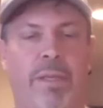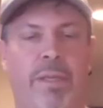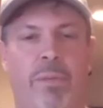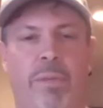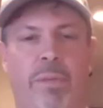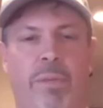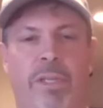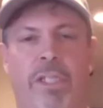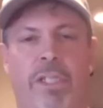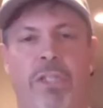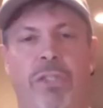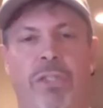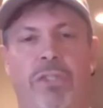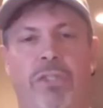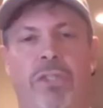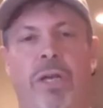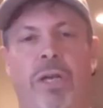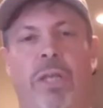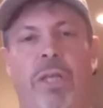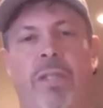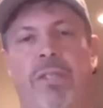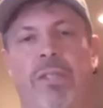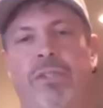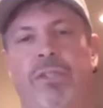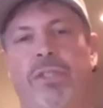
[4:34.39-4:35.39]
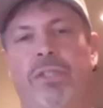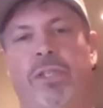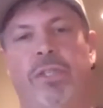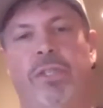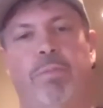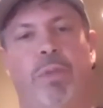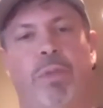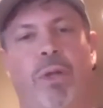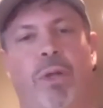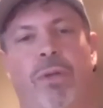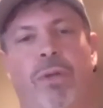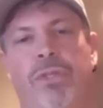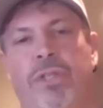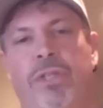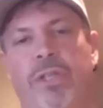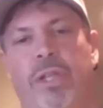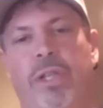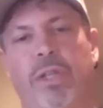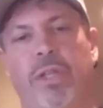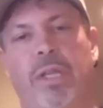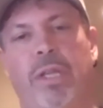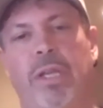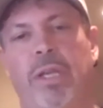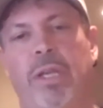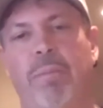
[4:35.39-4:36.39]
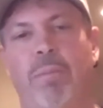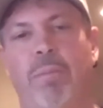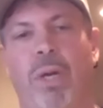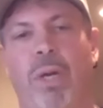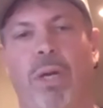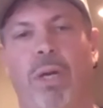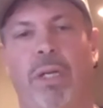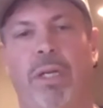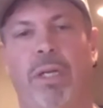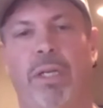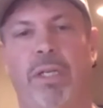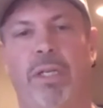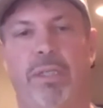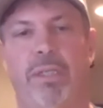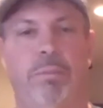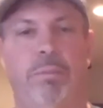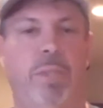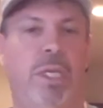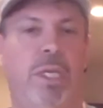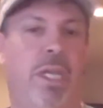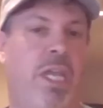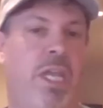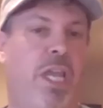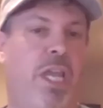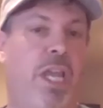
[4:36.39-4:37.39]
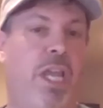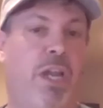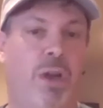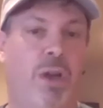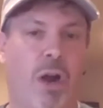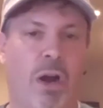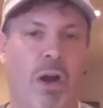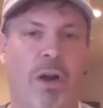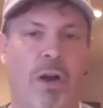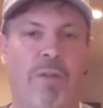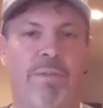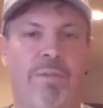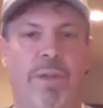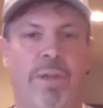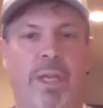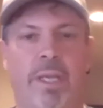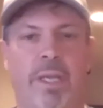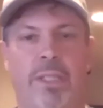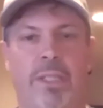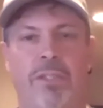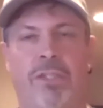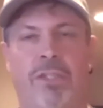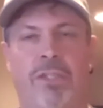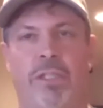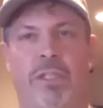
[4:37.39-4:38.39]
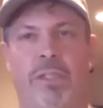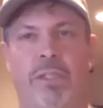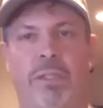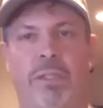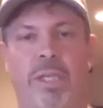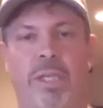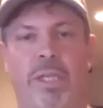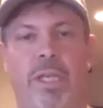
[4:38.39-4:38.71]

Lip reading: we just saw this explosion in the hemp market and in our events, and